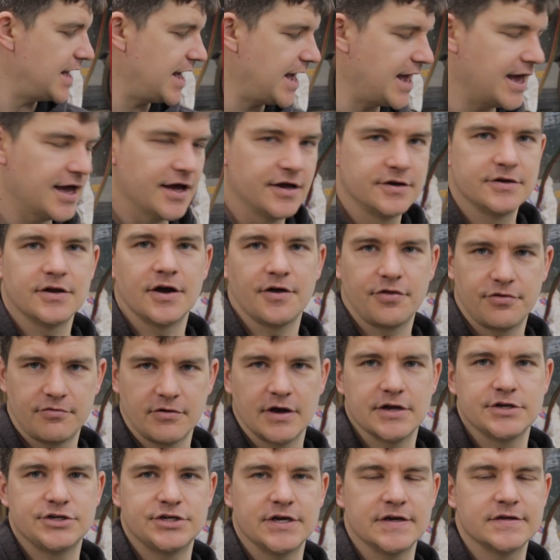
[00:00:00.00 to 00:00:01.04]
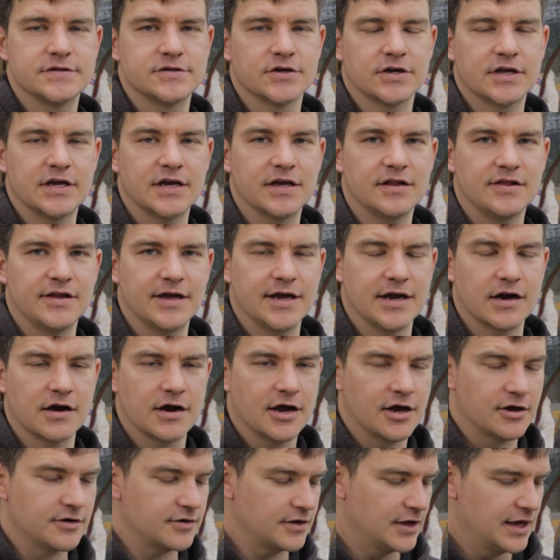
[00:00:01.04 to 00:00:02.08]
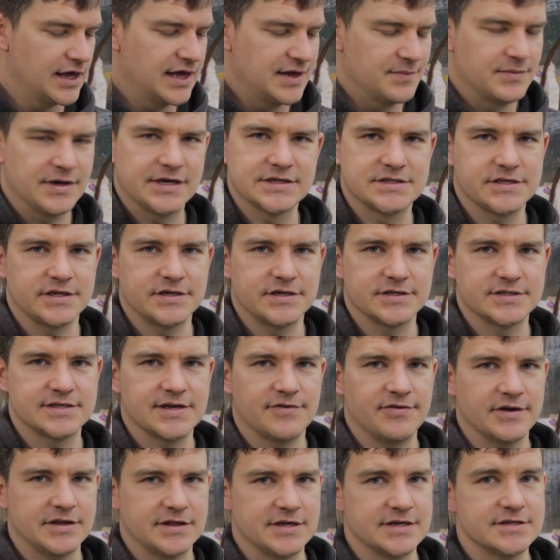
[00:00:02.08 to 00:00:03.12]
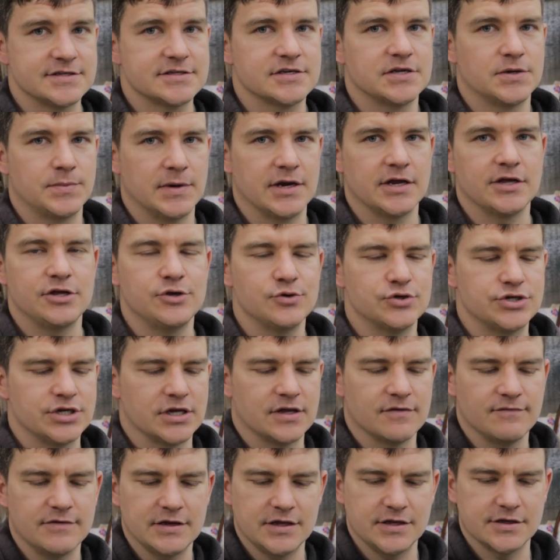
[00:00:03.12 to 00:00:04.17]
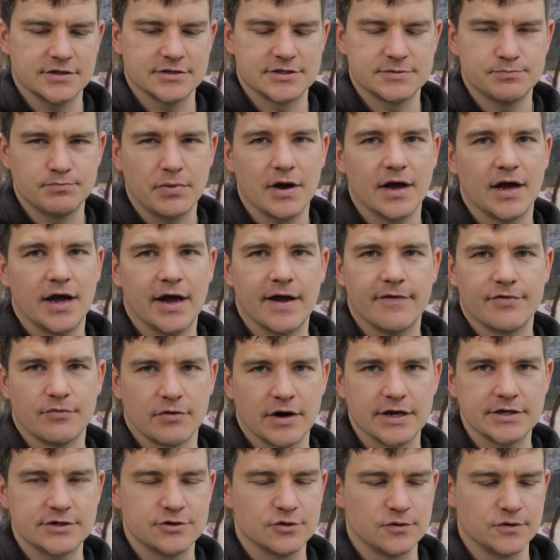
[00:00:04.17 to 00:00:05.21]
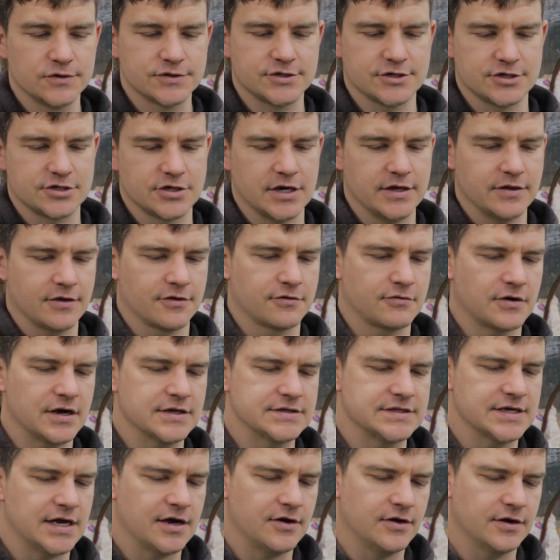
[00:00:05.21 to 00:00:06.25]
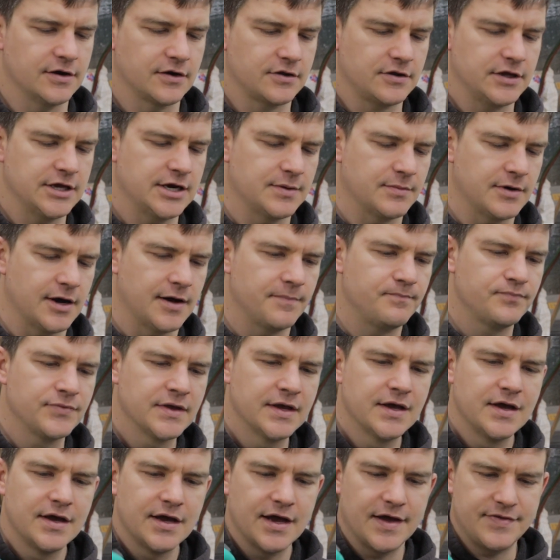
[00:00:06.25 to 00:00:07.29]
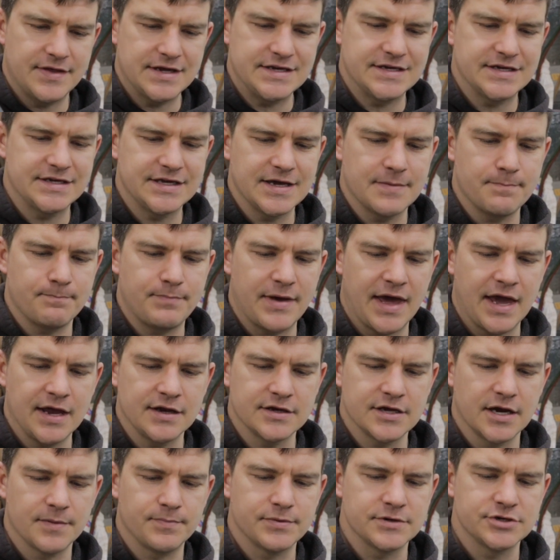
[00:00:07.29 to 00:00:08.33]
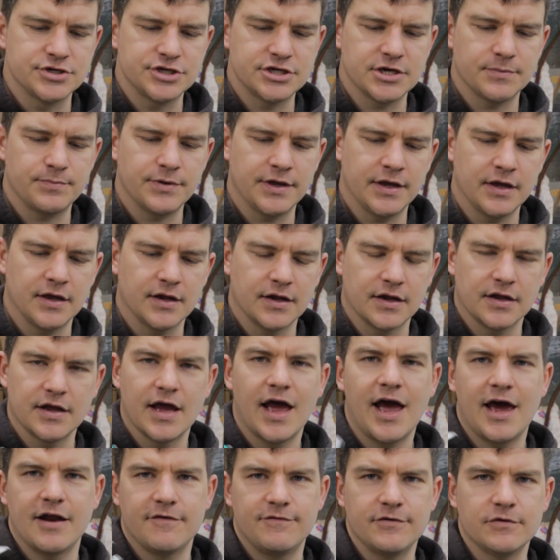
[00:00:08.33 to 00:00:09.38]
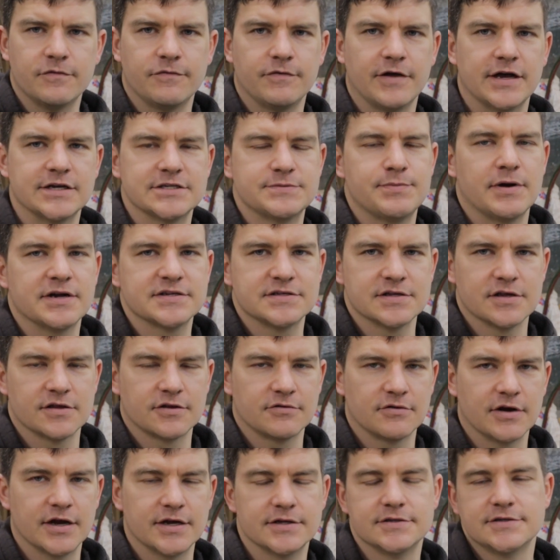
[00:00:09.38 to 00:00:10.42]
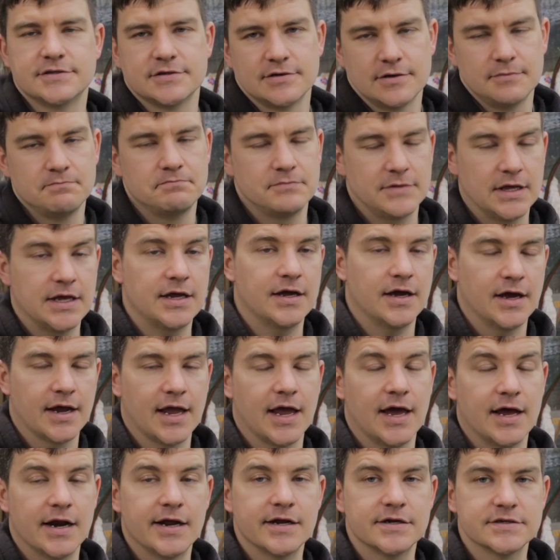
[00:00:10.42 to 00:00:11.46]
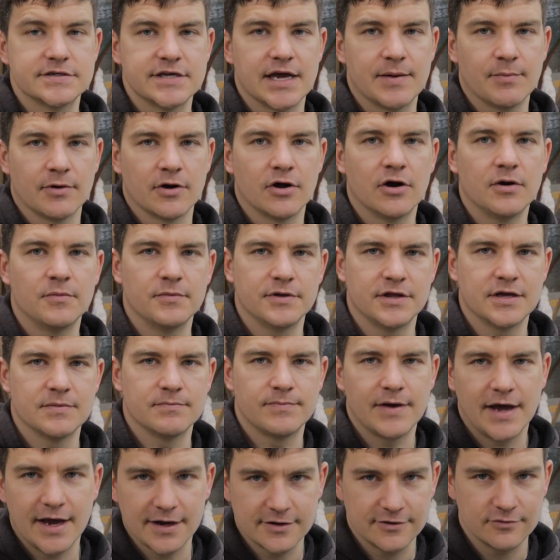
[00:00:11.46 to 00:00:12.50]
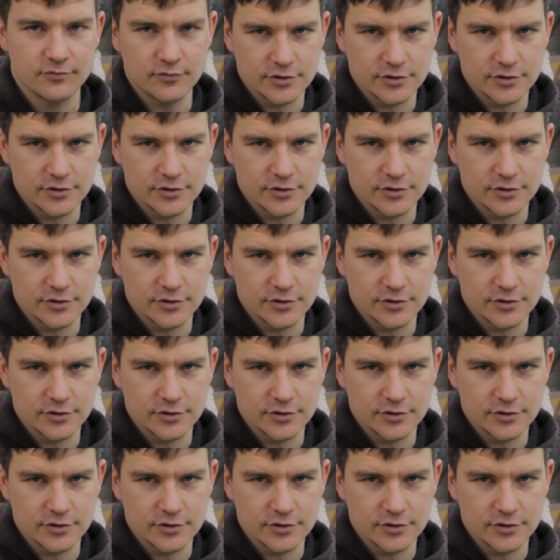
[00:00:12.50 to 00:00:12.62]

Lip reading: and a thread chaser kit laying around, because little stuff like this could have been a huge inconvenience, but I have the right tools to straighten the threads out and clean them up. And they did get banged up in shipping and had a few flat spots in the threads that, again, I just hammered home with the impact,